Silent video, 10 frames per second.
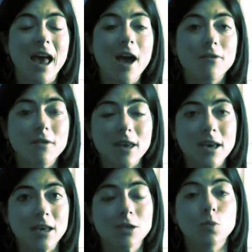everything
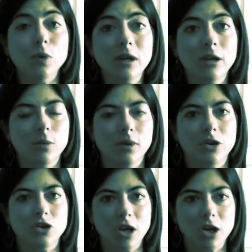is really
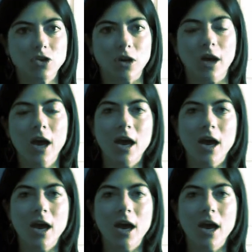changing.